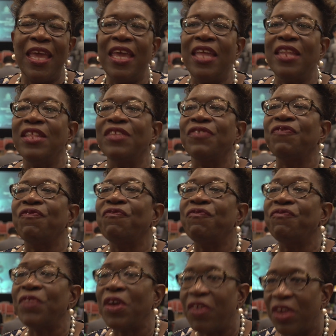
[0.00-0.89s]
it is
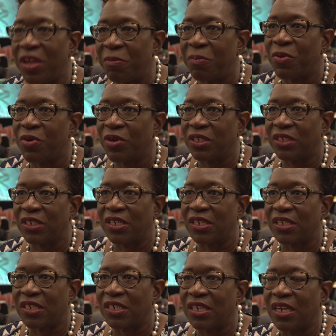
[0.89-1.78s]
very
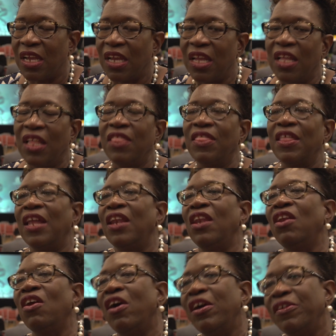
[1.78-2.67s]
important that
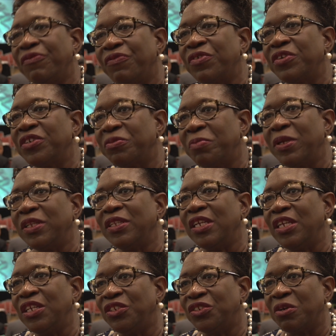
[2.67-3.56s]
law
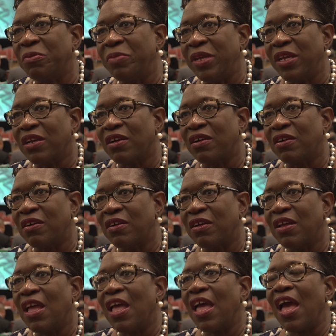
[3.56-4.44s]
enforcement in Jamaica
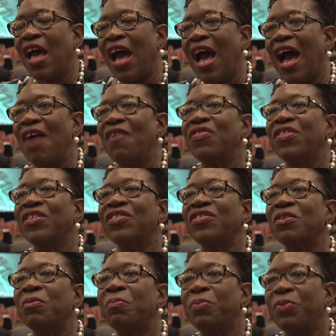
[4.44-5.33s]
have the
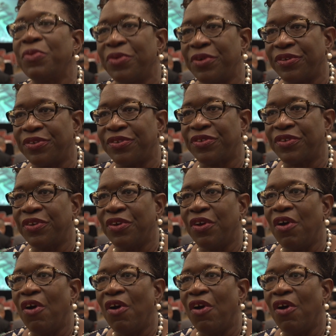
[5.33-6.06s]
support